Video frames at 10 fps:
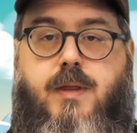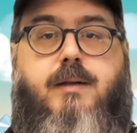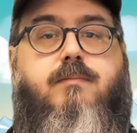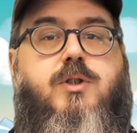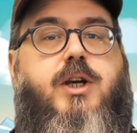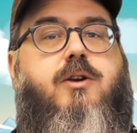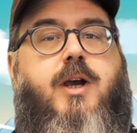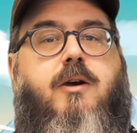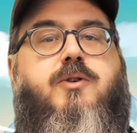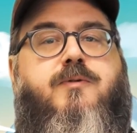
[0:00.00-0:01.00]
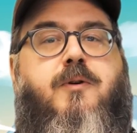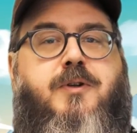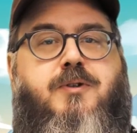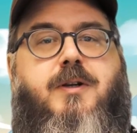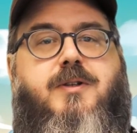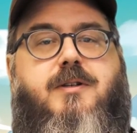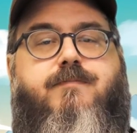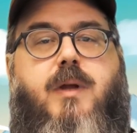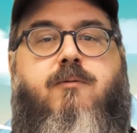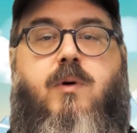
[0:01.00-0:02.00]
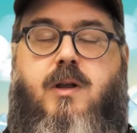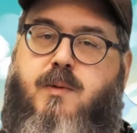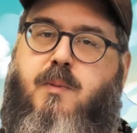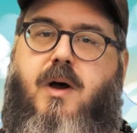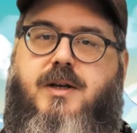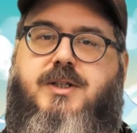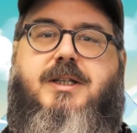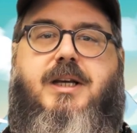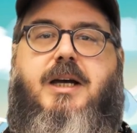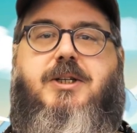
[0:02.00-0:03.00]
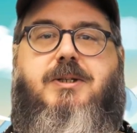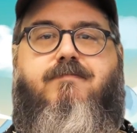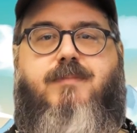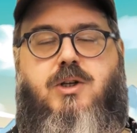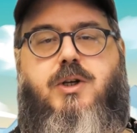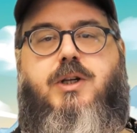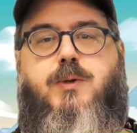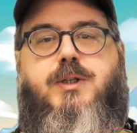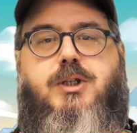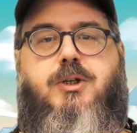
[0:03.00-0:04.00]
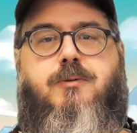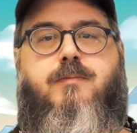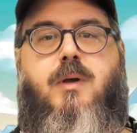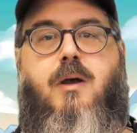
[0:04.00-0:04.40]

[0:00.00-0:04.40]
Then, check your character's focus traits. If one of them applies to the action, then you can use it too.